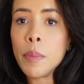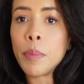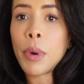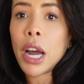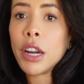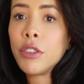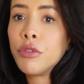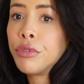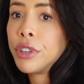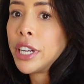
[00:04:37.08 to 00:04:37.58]
But
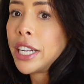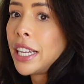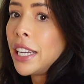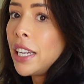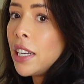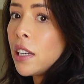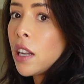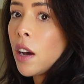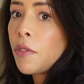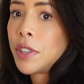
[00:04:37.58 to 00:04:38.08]
I
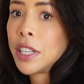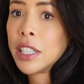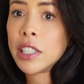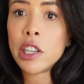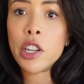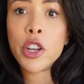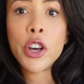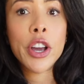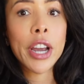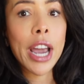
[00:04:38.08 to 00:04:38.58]
really love this
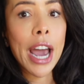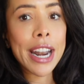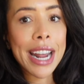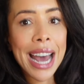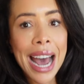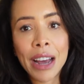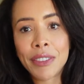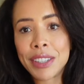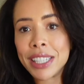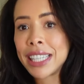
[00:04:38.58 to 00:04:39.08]
look, and I
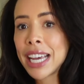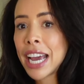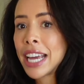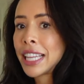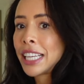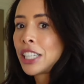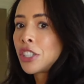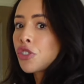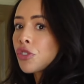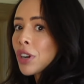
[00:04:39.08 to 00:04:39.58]
have to say
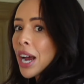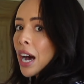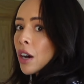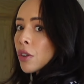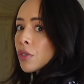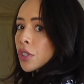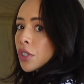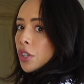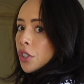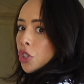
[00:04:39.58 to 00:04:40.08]
these
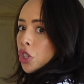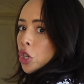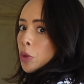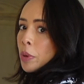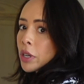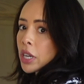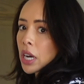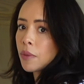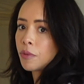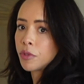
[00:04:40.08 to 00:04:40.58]
trousers are super
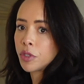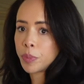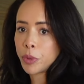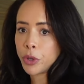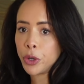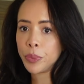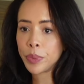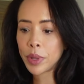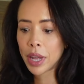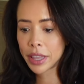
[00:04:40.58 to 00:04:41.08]

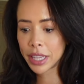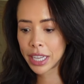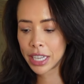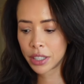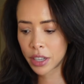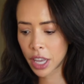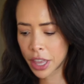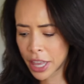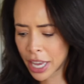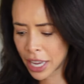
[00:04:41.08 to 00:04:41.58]
comfortable. Now these
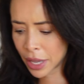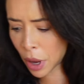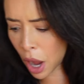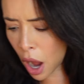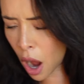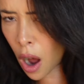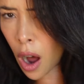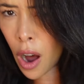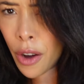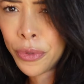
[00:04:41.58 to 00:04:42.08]
I think
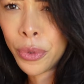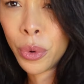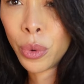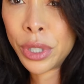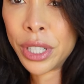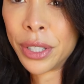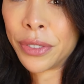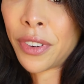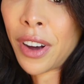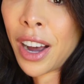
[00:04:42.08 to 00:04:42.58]
are
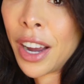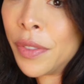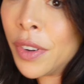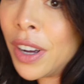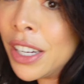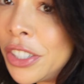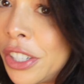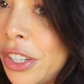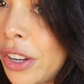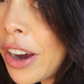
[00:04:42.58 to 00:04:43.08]

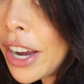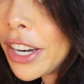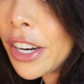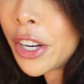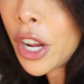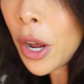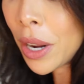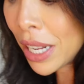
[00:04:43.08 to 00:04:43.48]
$45.99. I know